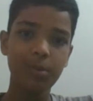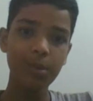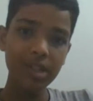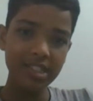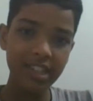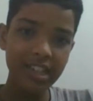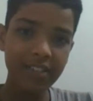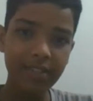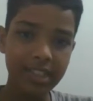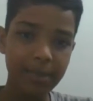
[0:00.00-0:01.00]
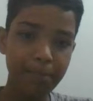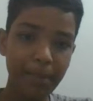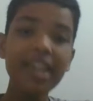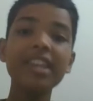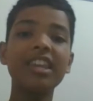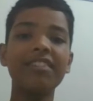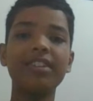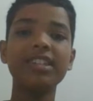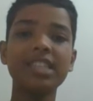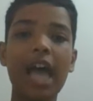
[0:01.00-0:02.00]
what's the difference, the main
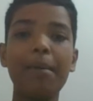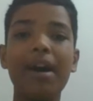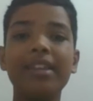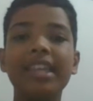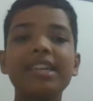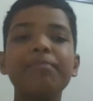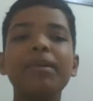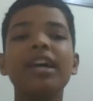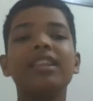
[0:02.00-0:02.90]
difference about them?